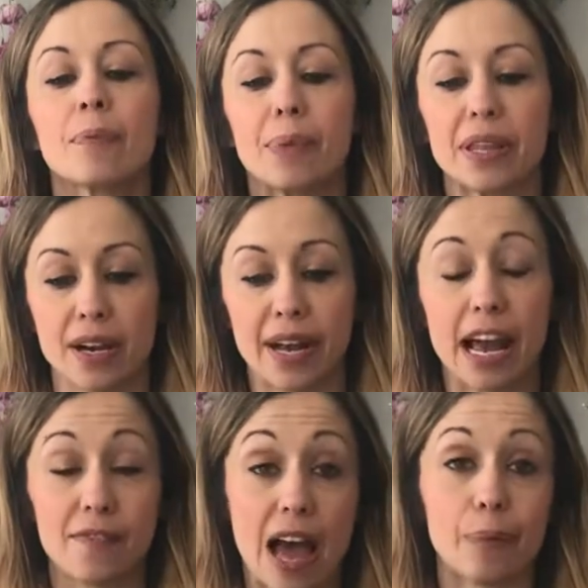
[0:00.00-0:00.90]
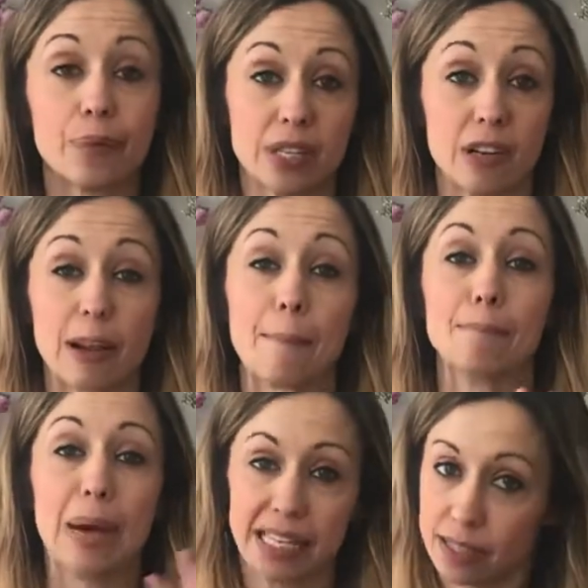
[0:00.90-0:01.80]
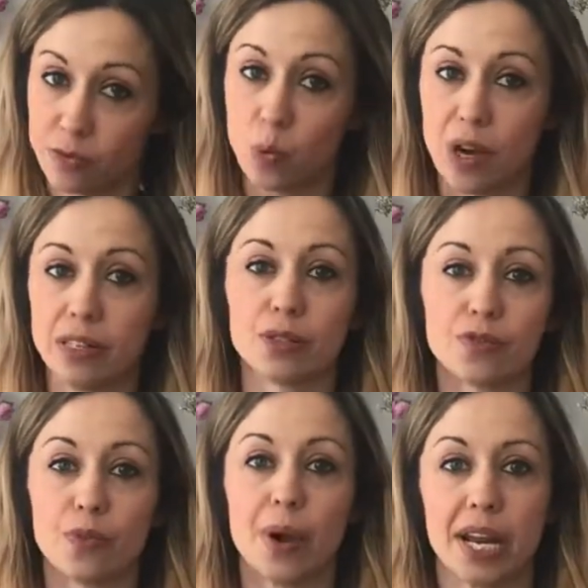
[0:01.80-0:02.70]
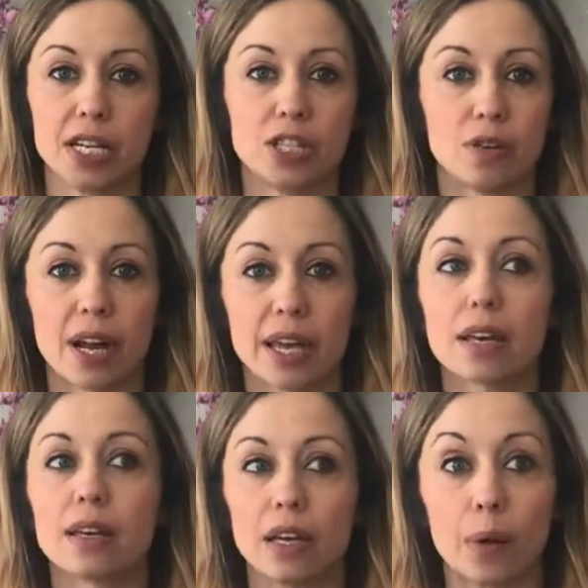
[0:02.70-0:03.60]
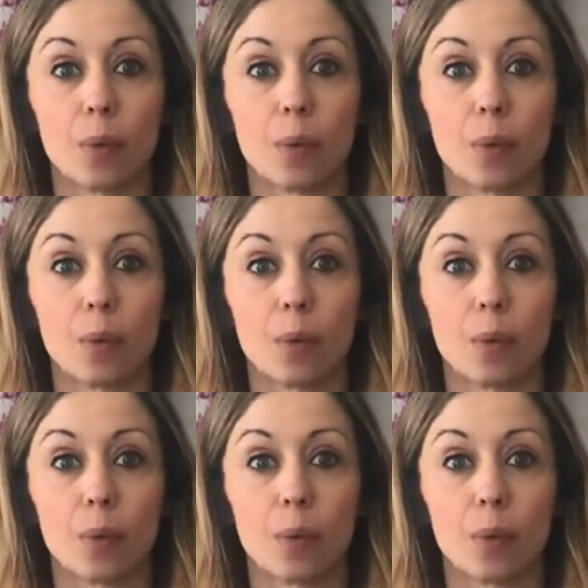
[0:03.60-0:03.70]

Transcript: but then I have absolutely massive ones for when I do, like, you know,